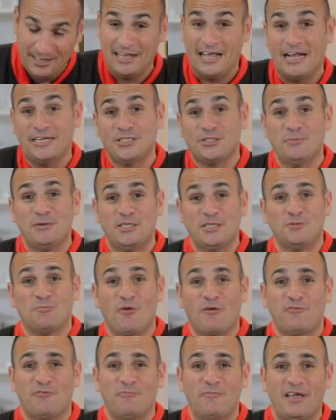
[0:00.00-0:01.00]
That just means it's
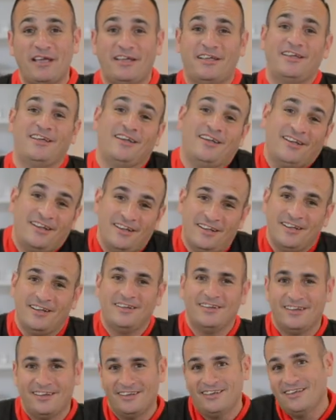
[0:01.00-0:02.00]
more for me.
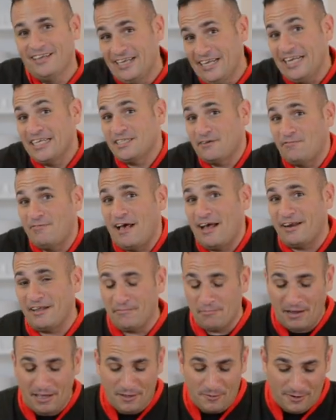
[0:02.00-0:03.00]
It is a fatty,
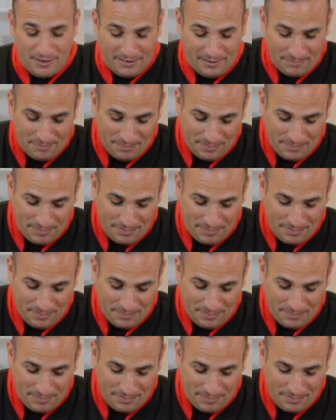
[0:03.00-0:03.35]
by the way.